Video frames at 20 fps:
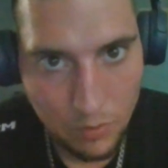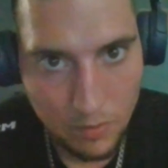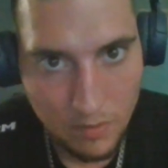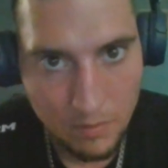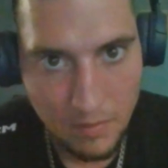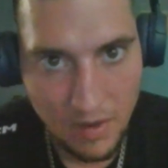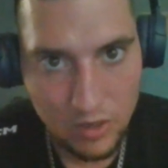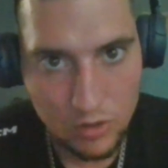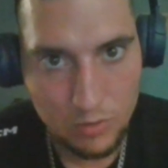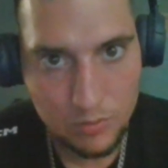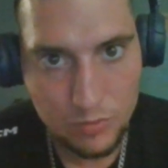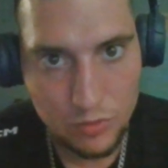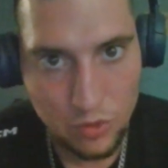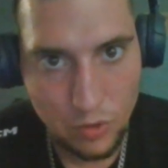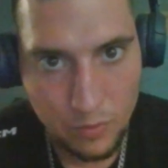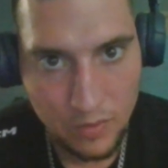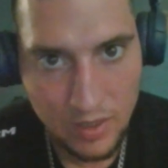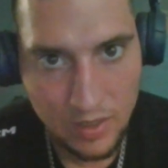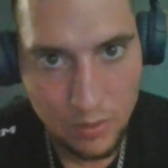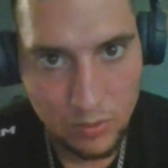Malcolm
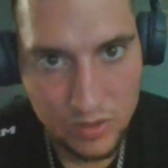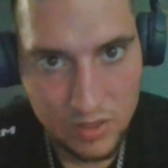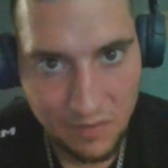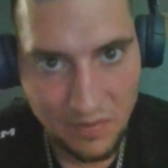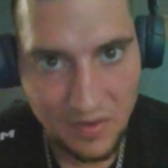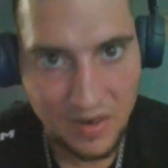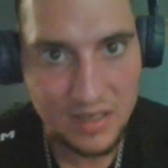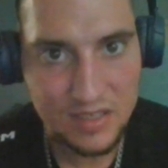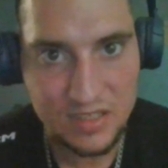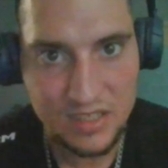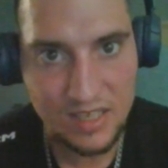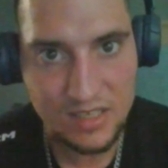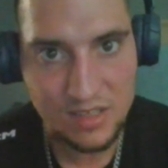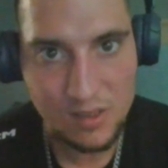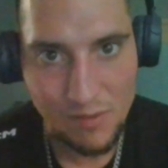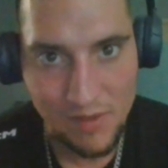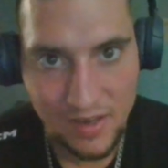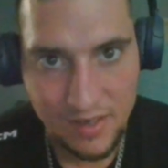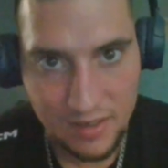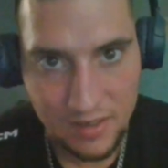told me he was a fucking sex
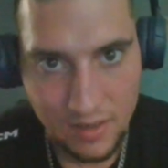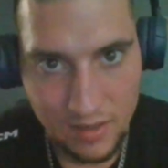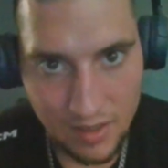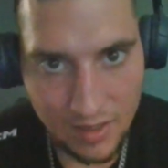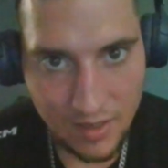offender.